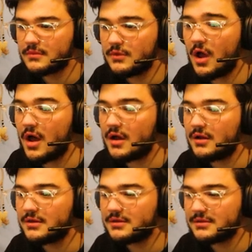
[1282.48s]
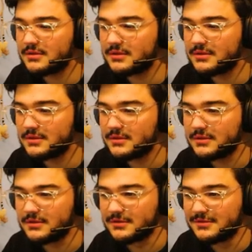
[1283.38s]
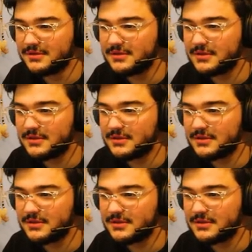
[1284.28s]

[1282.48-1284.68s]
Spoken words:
I wasn't paying attention. That sucks.